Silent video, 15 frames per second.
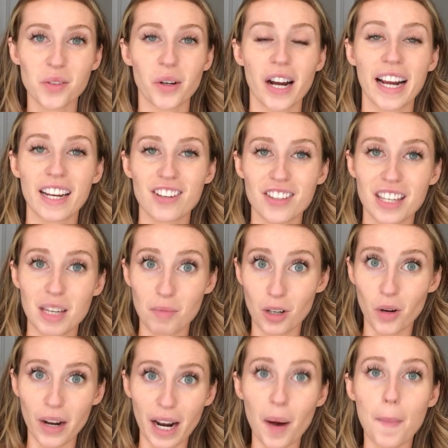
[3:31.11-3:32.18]
to where I can just keep
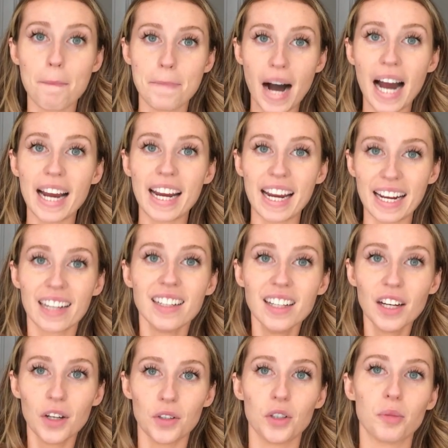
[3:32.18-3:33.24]
going out and buying
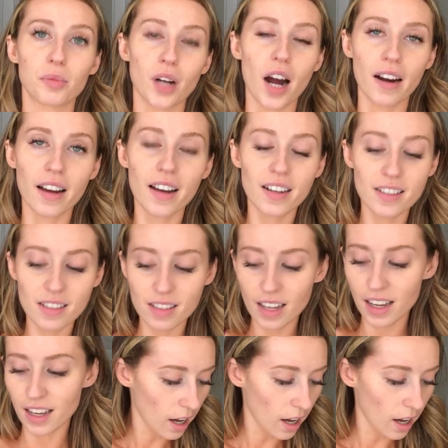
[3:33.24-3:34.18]
new products.